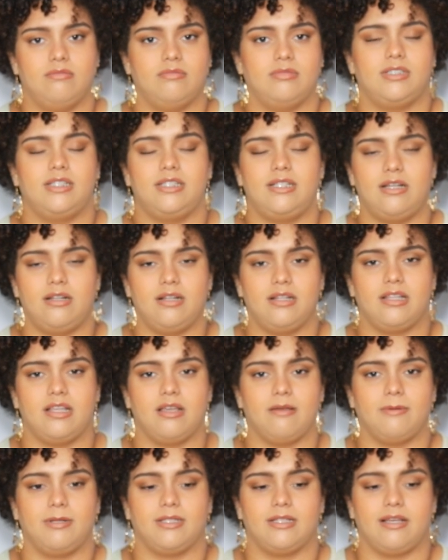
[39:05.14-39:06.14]
sit down and think
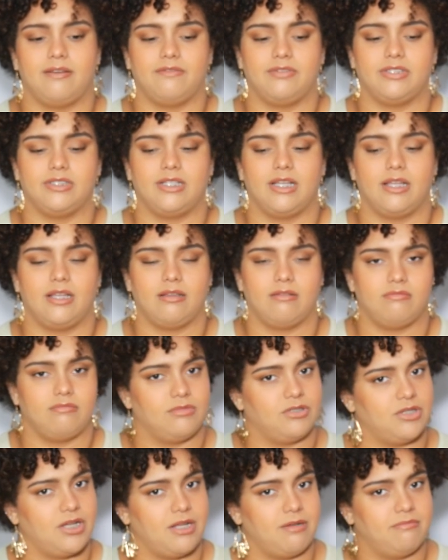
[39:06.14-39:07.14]
about that for a
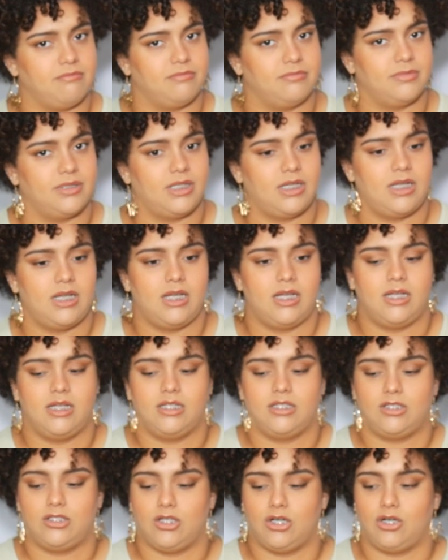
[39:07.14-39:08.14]
second. Okay?
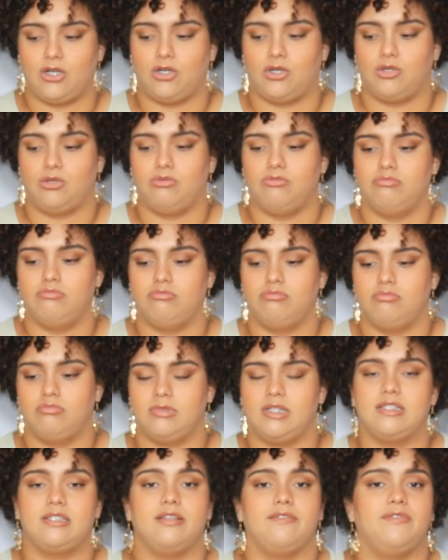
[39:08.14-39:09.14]
So
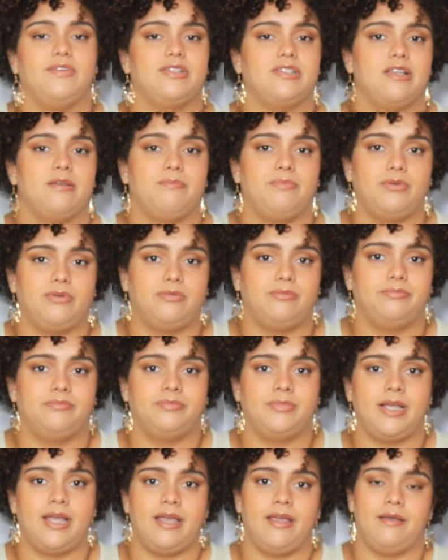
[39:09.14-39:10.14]
let's say, for example,
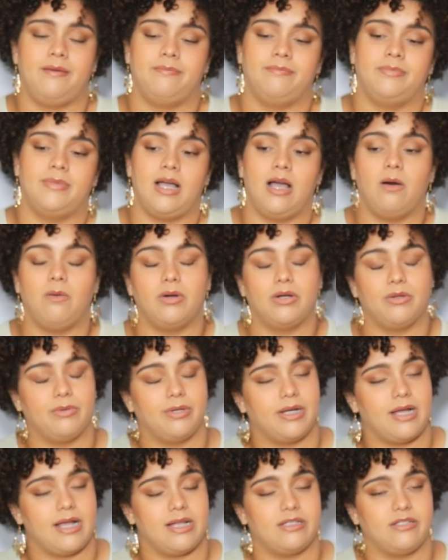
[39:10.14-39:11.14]
hey, I want to
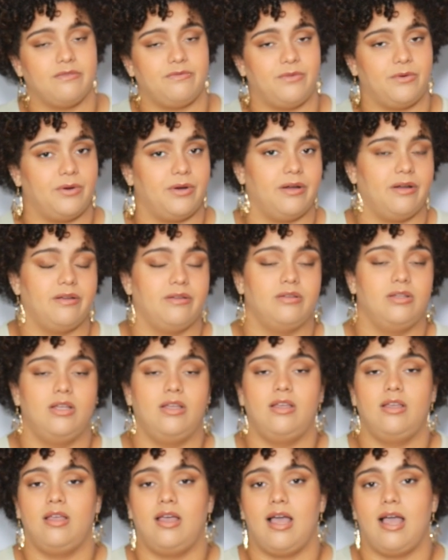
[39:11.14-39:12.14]
work at Sephora.
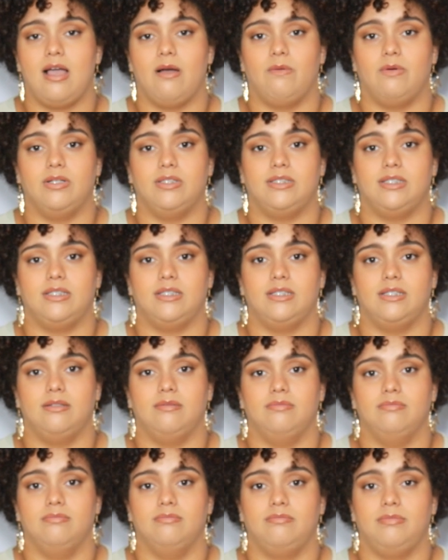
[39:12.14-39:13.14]
I want to
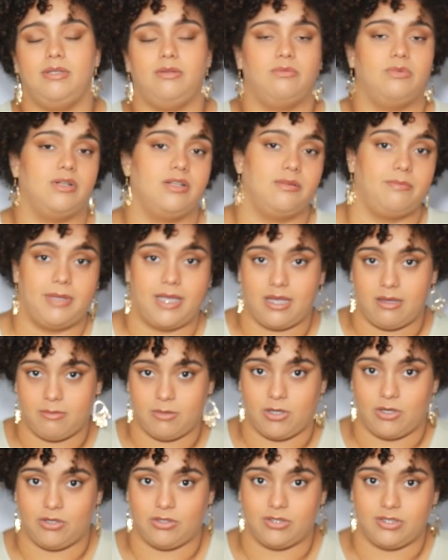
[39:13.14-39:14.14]
be one of the makeup
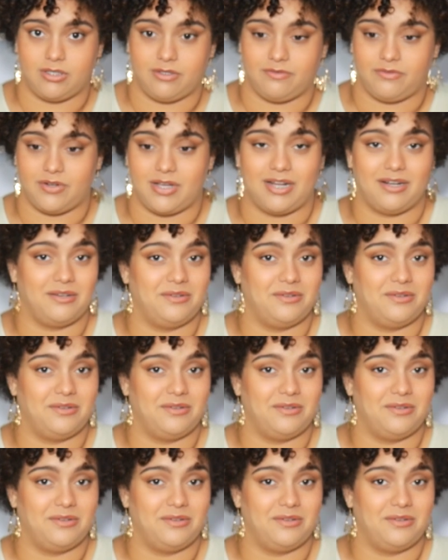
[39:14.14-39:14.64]
girls in the front.